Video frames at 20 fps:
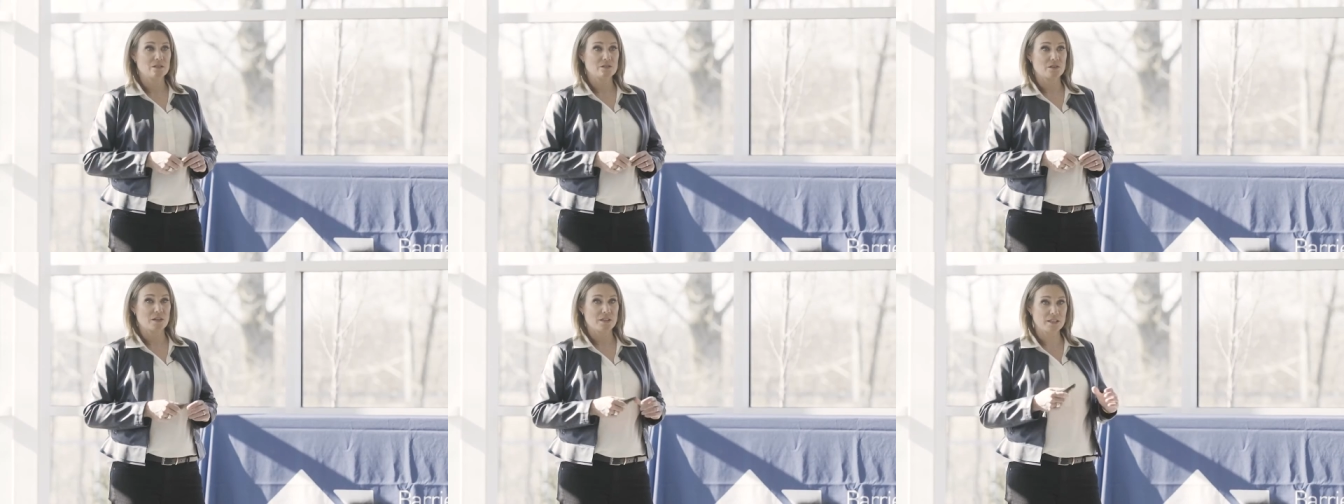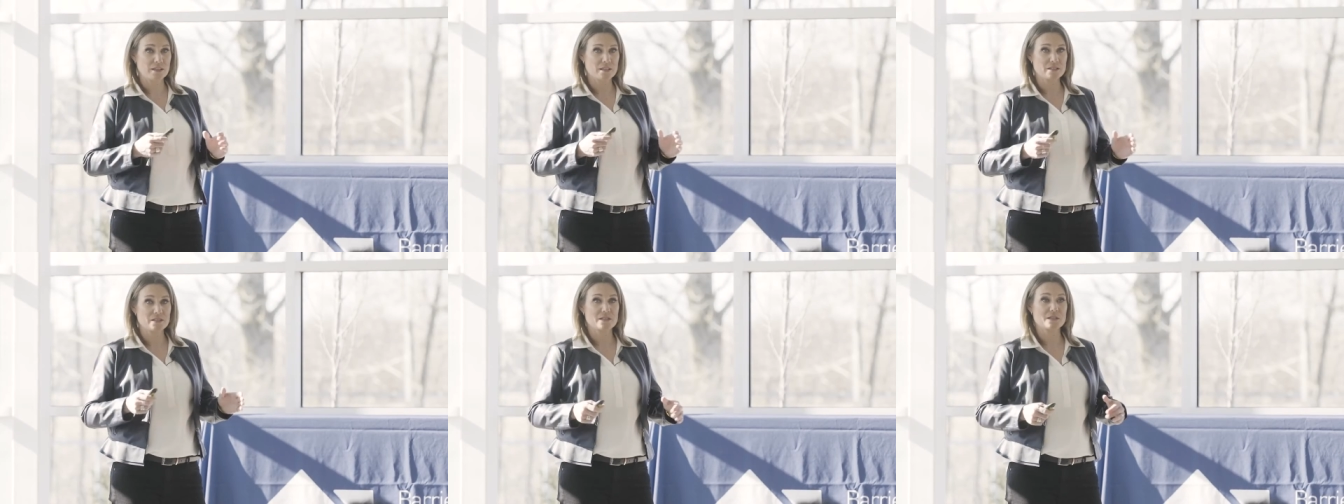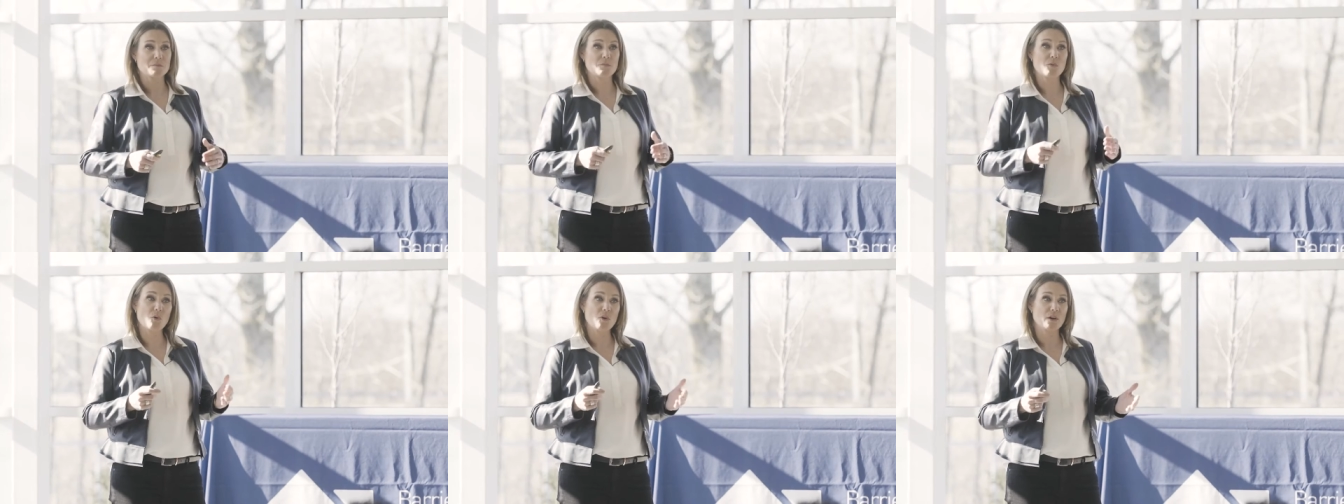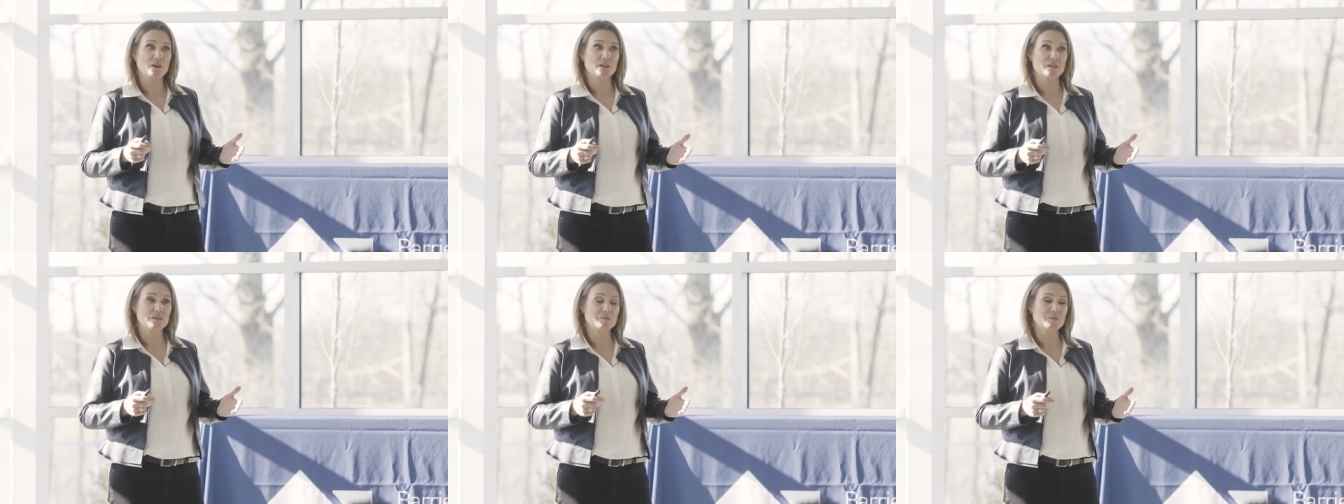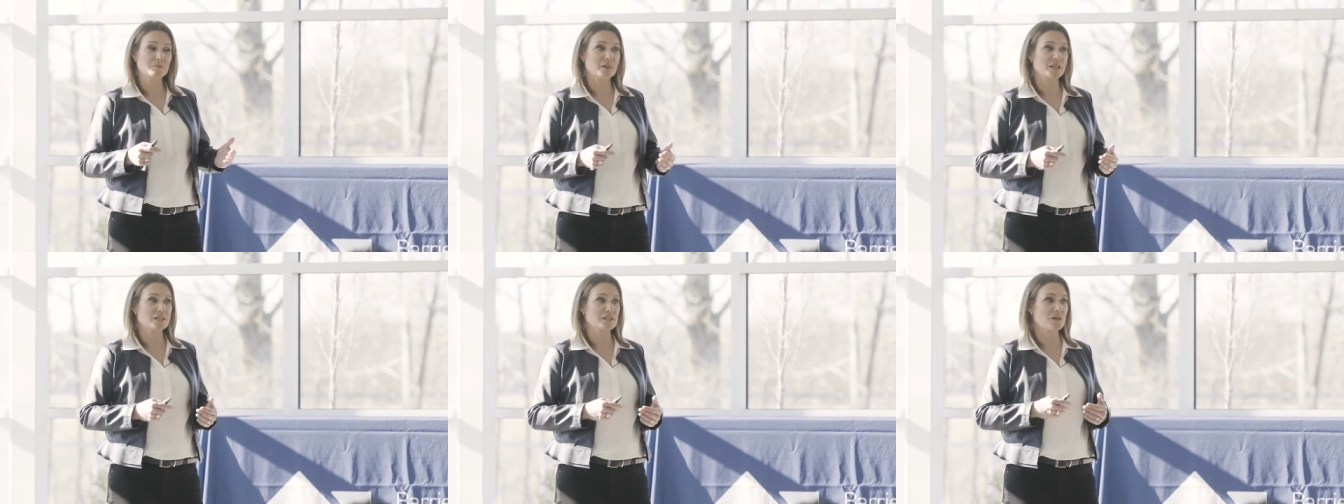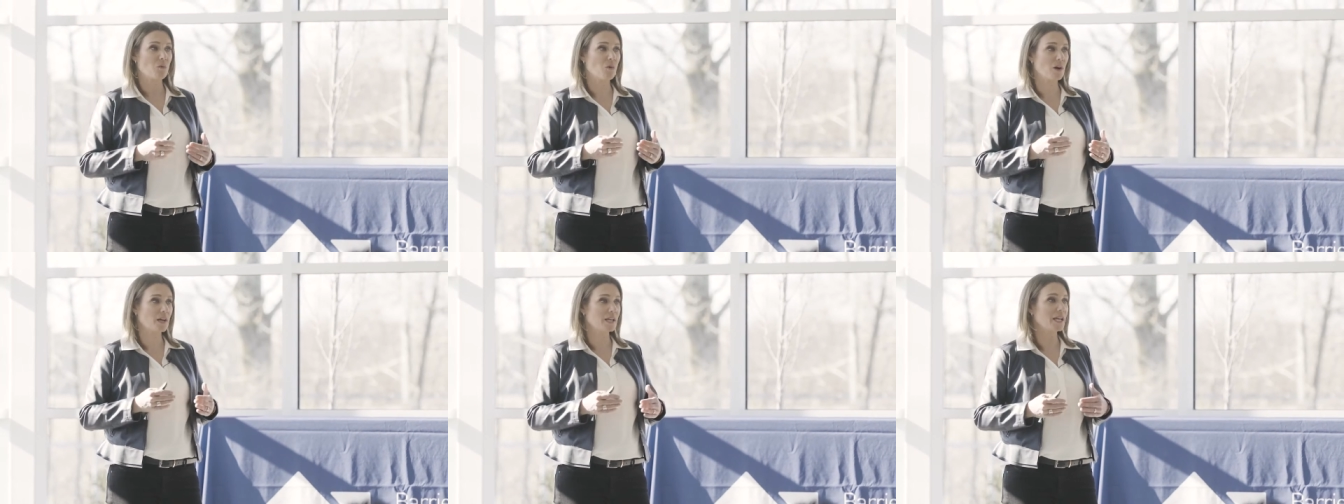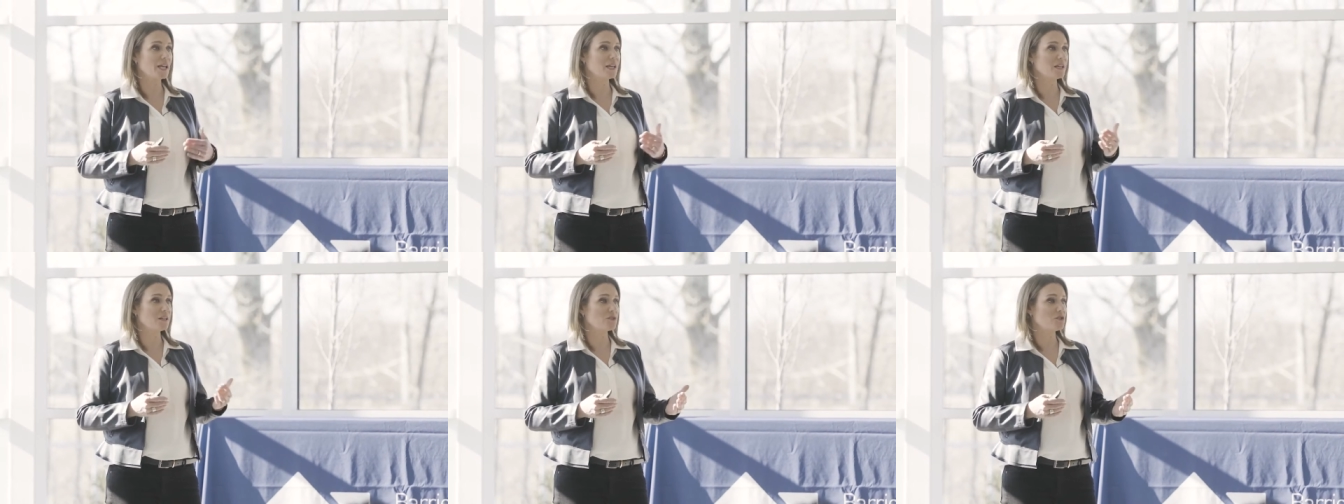so I think this is important because I want to
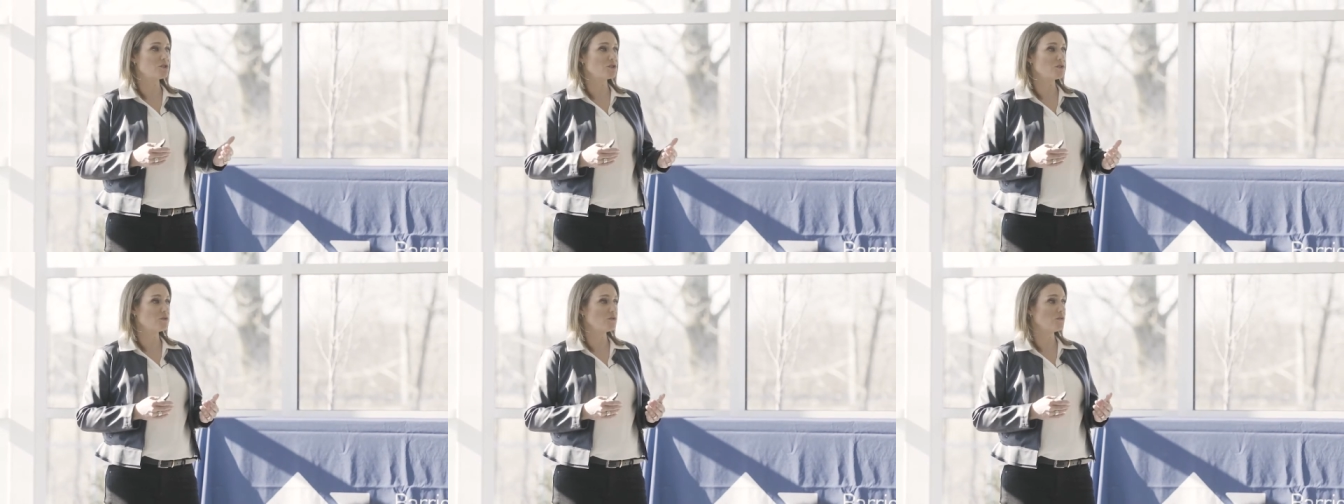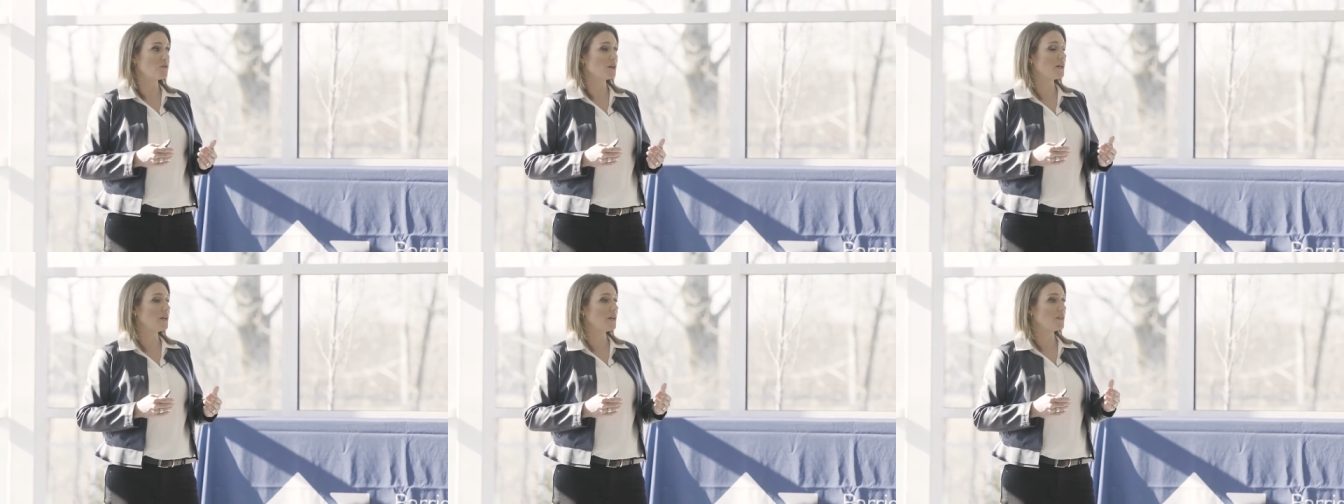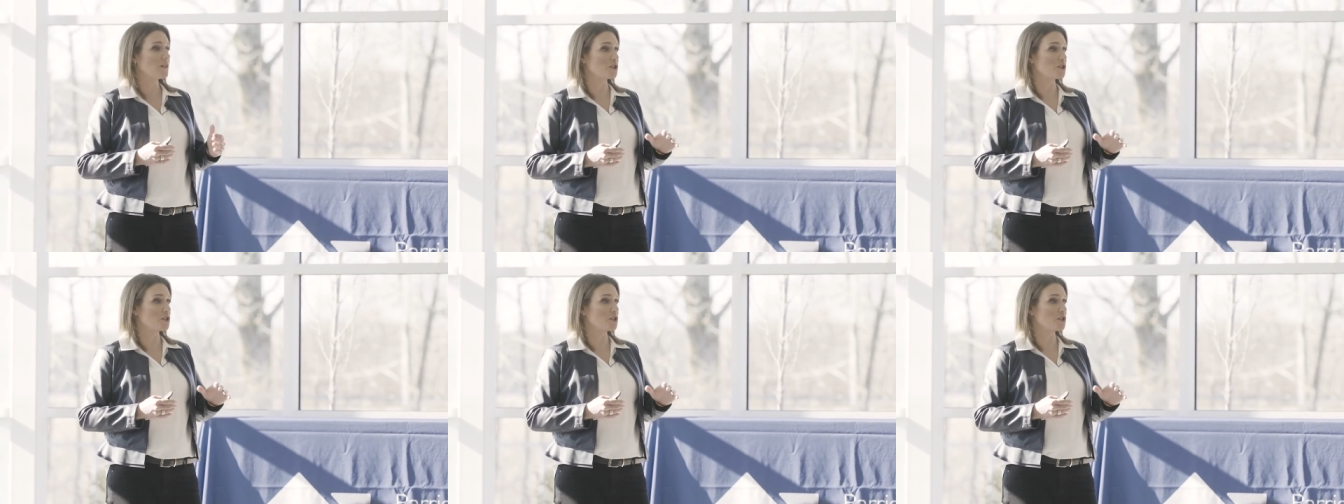get into